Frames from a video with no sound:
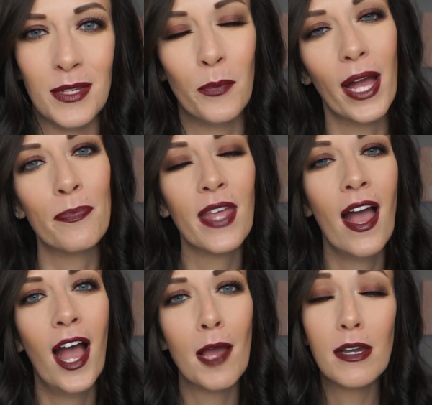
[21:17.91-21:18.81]
But
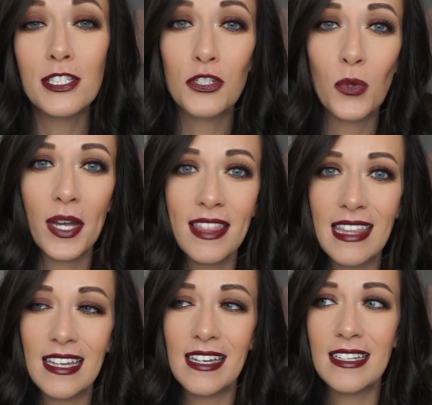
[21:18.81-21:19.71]
if you guys enjoyed
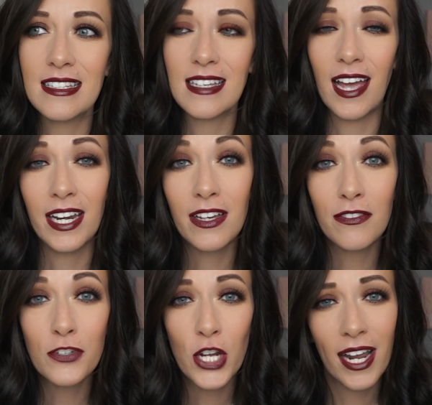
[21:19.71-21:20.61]
this kind
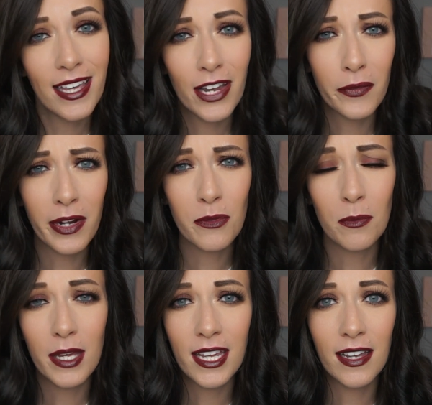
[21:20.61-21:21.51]
of chatty get ready
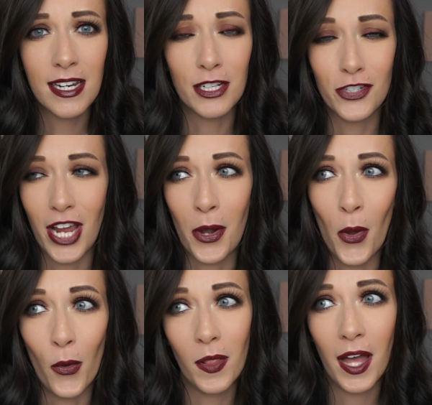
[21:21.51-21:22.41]
for me, I didn't chat a
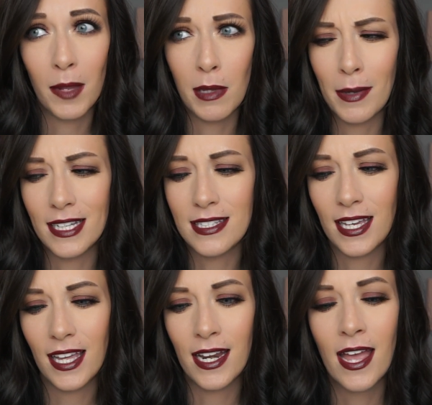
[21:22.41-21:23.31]
whole lot, maybe I
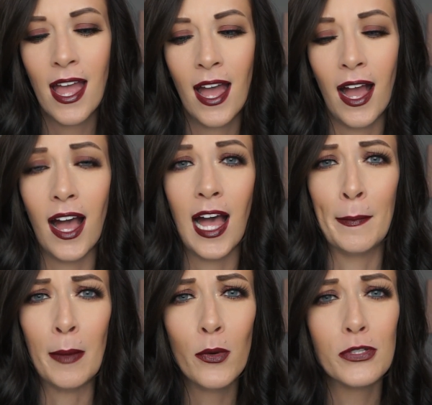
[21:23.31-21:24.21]
did.
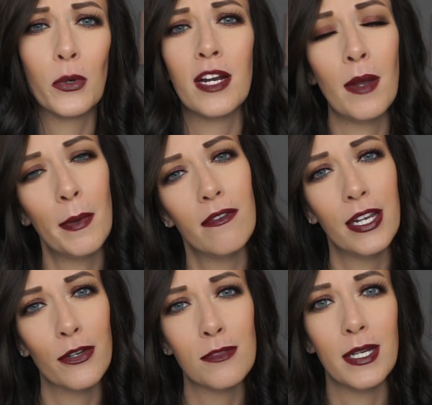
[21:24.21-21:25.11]
I'm always worried about my
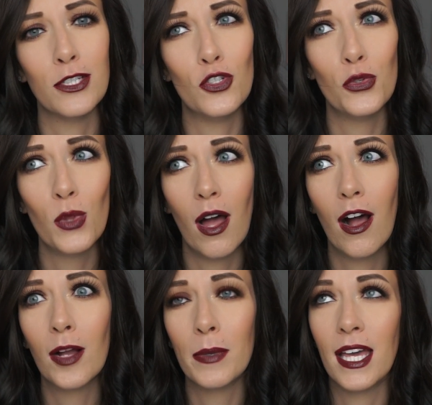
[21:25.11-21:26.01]
videos being too
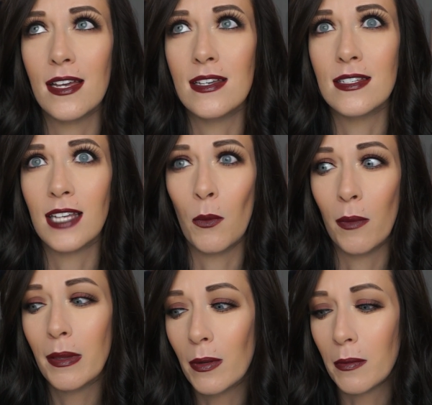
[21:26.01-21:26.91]
long because I
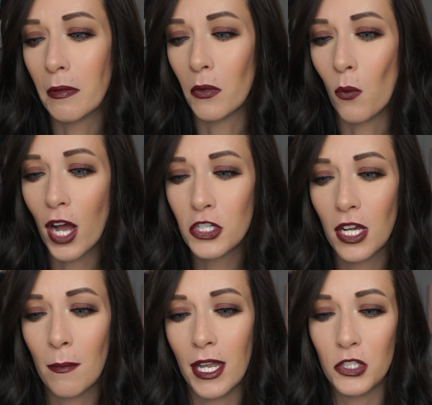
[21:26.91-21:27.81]
want people to be able to watch
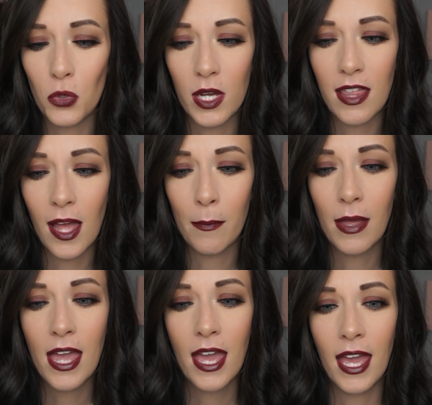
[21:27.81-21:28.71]
them, enjoy them,
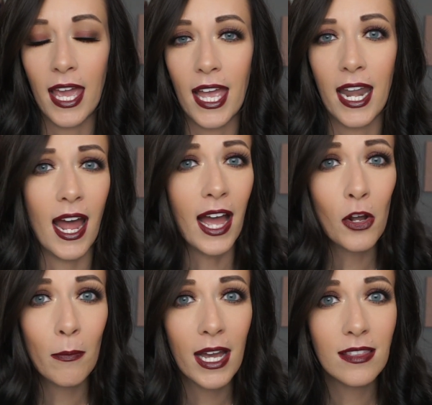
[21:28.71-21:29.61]
and I
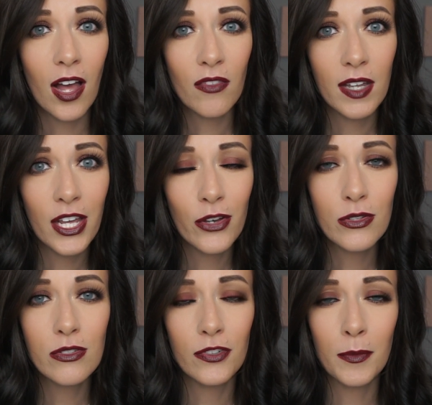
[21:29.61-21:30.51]
don't mind long
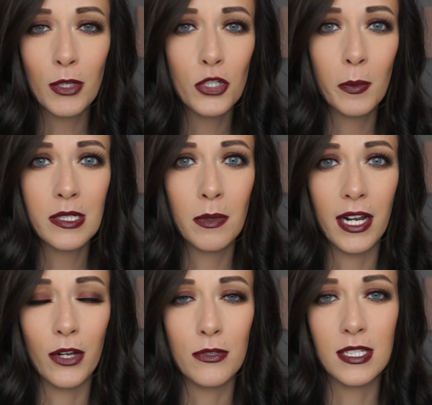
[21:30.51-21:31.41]
videos from YouTubers, but
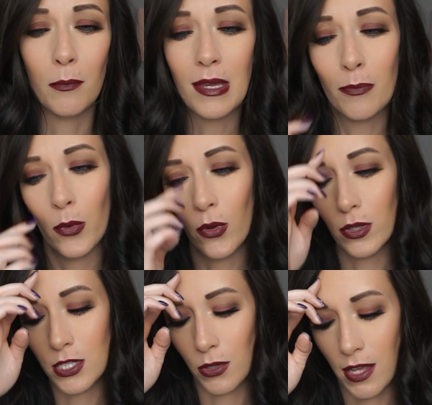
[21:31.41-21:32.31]
I know some
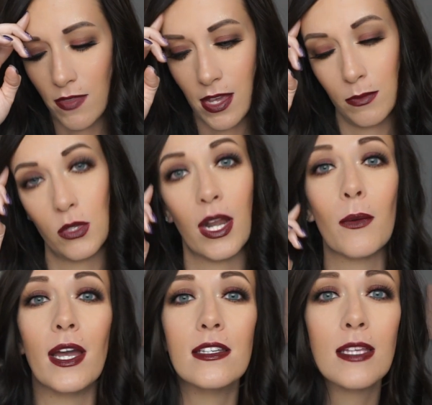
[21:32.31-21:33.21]
people don't love them. So
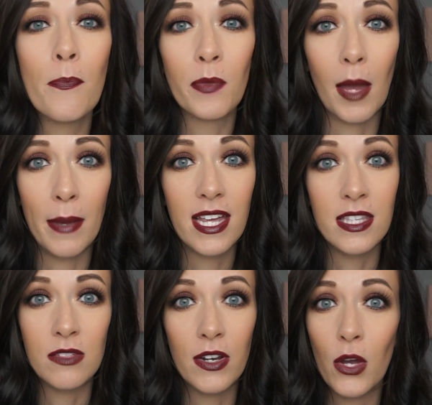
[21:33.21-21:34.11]
anyways, I'm making
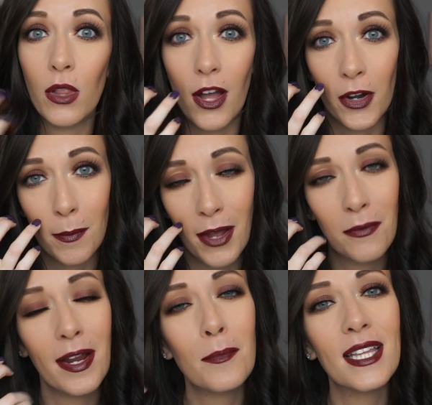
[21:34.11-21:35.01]
this video longer by
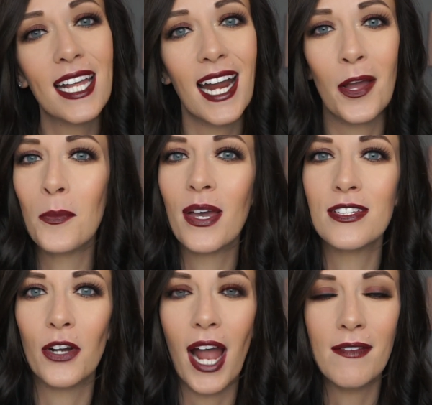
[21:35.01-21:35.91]
rambling. I hope you
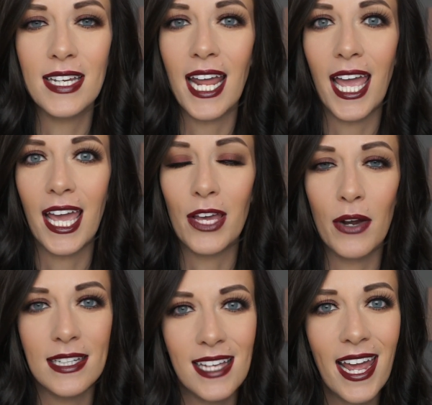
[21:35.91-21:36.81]
guys are having a
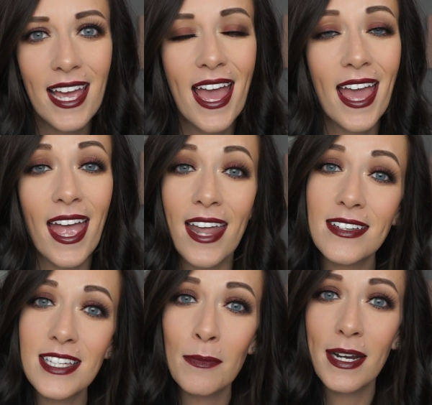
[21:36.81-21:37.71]
great day, and
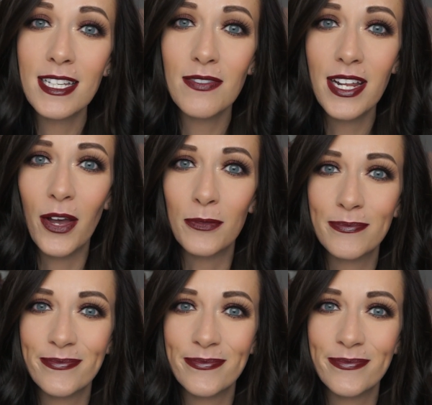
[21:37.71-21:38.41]
I'll see you in my next video.